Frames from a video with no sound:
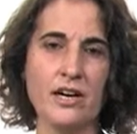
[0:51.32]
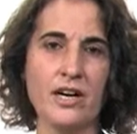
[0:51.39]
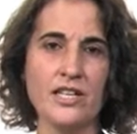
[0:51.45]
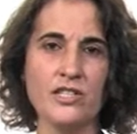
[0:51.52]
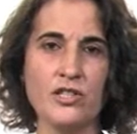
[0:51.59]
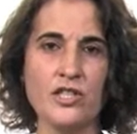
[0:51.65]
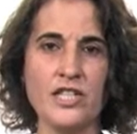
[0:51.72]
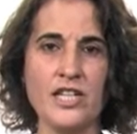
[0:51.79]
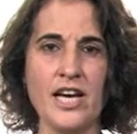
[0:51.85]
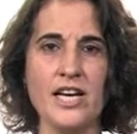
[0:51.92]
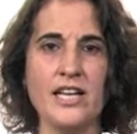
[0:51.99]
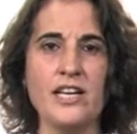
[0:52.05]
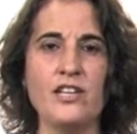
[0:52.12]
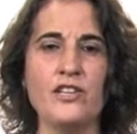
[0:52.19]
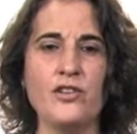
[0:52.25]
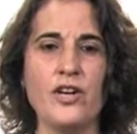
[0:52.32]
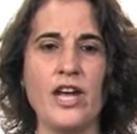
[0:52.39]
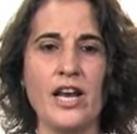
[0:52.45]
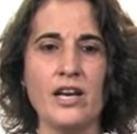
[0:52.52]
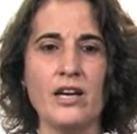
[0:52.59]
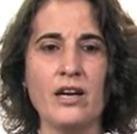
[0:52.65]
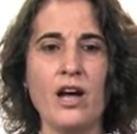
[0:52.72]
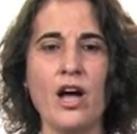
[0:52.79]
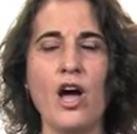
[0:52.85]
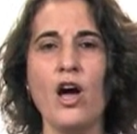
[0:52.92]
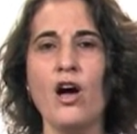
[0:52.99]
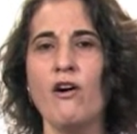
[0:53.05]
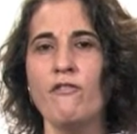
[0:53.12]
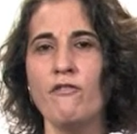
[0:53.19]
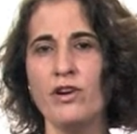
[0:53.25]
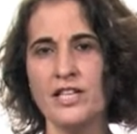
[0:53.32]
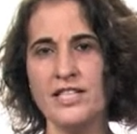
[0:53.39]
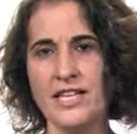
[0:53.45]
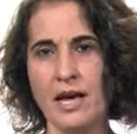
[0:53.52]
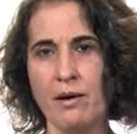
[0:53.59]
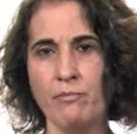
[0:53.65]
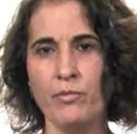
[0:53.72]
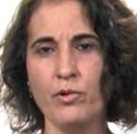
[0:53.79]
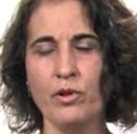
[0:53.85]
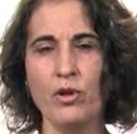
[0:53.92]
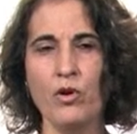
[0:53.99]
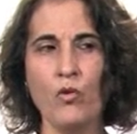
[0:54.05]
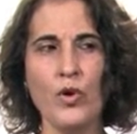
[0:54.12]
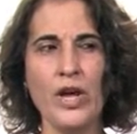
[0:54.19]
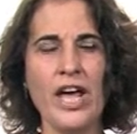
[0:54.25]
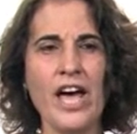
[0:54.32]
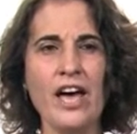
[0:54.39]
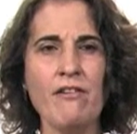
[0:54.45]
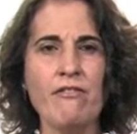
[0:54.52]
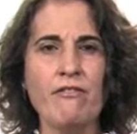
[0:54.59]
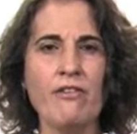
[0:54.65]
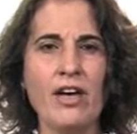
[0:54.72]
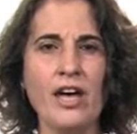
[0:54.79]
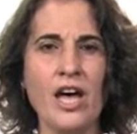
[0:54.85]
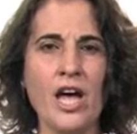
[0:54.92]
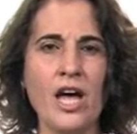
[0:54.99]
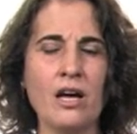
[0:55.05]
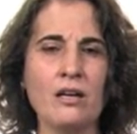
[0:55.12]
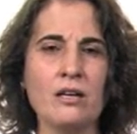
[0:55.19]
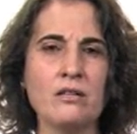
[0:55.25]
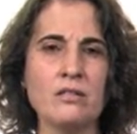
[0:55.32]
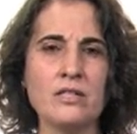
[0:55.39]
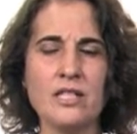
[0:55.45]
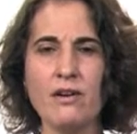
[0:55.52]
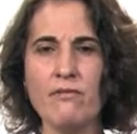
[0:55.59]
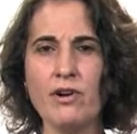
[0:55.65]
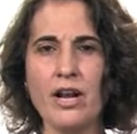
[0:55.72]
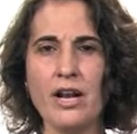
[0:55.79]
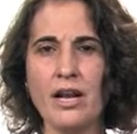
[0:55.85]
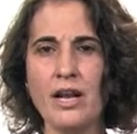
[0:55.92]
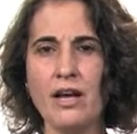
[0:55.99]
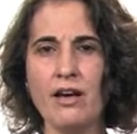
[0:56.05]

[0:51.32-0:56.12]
are associated to them. For example, we have several